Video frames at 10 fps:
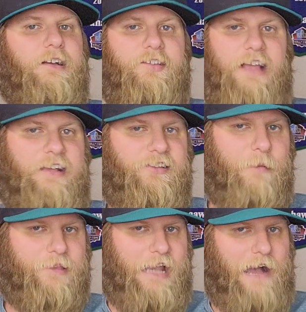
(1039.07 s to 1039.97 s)
say
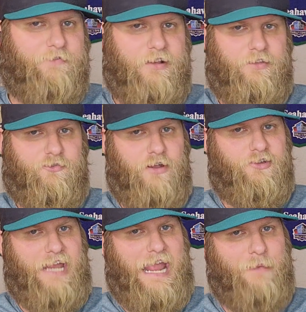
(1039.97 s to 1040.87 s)
something after this
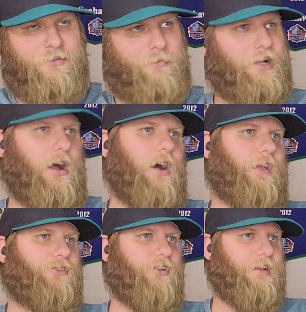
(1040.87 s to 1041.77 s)
stretch of games, I'm like, oh,
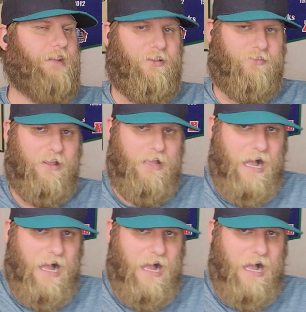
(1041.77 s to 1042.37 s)
they shouldn't have this.